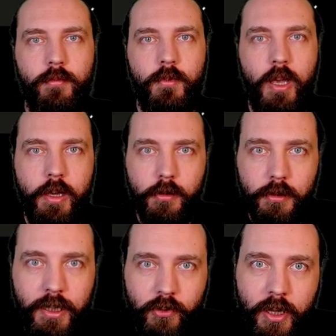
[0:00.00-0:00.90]
Hey up,
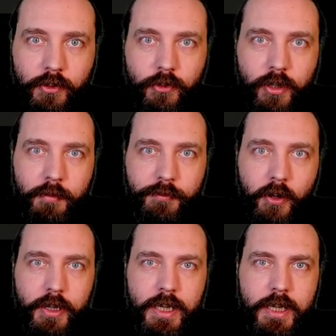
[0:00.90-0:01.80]
lads and lasses,
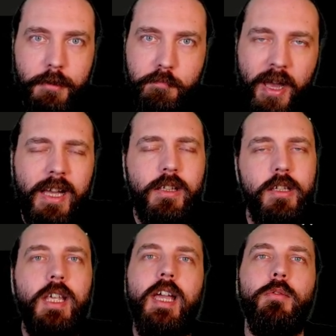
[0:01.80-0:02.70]
Damphyre here, back
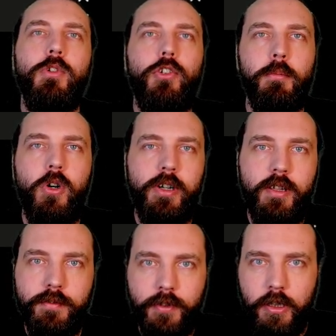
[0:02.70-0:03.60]
again with some more
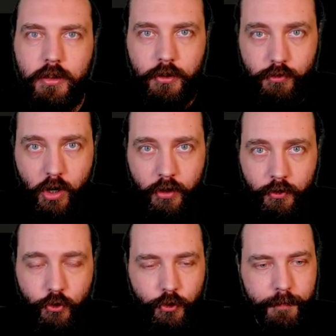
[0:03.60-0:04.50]
Infinite
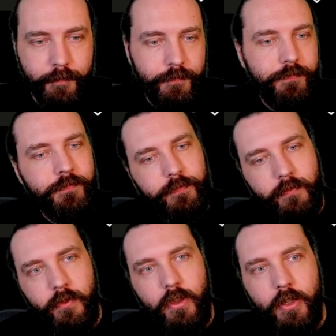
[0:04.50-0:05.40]
Lagrange.
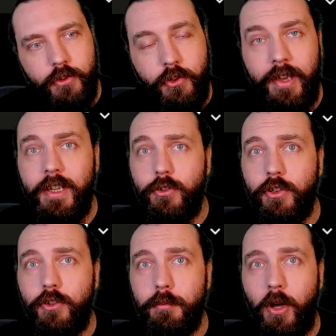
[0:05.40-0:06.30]
Today, as you can
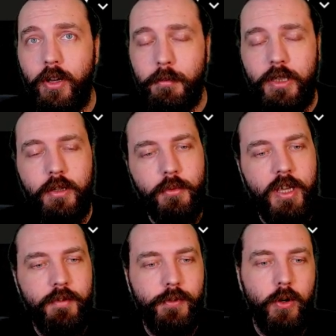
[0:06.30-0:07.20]
see behind me, we
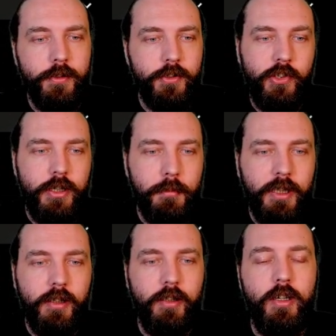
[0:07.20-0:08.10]
have got the tier
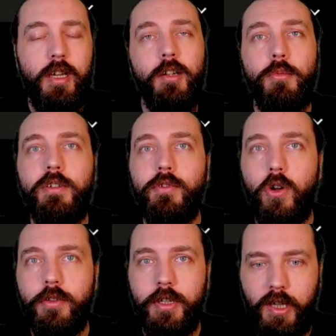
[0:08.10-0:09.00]
maker and we've
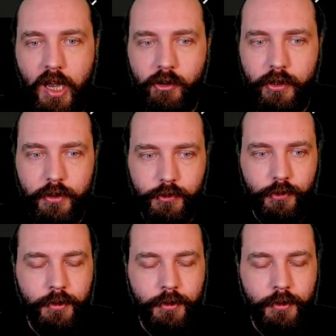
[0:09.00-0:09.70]
got the carriers.